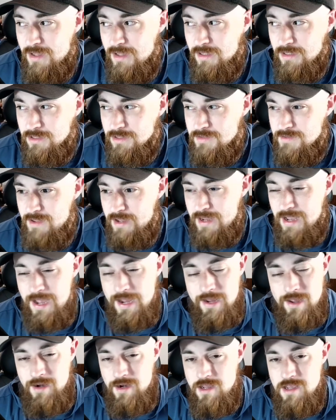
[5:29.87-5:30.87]
Because, like, I
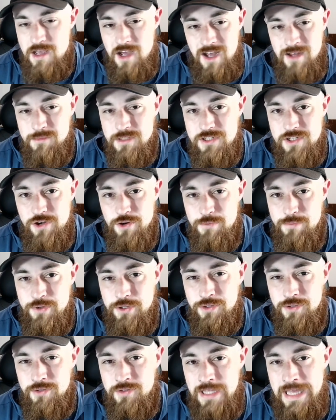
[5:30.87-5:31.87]
got a Yamato
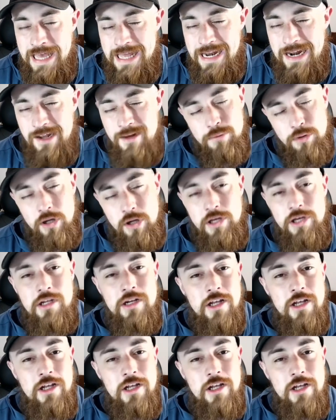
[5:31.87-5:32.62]
build that I'm probably going